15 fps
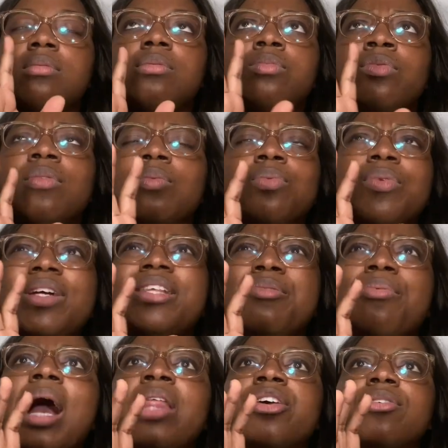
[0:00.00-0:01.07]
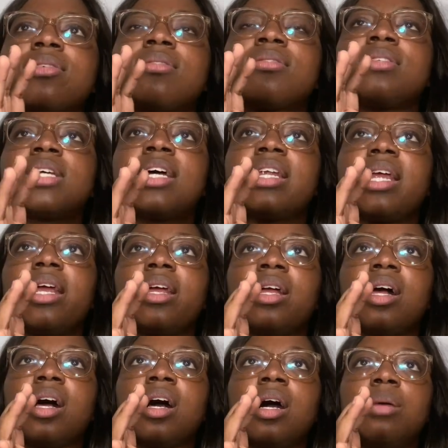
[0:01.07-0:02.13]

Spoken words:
really rather stunning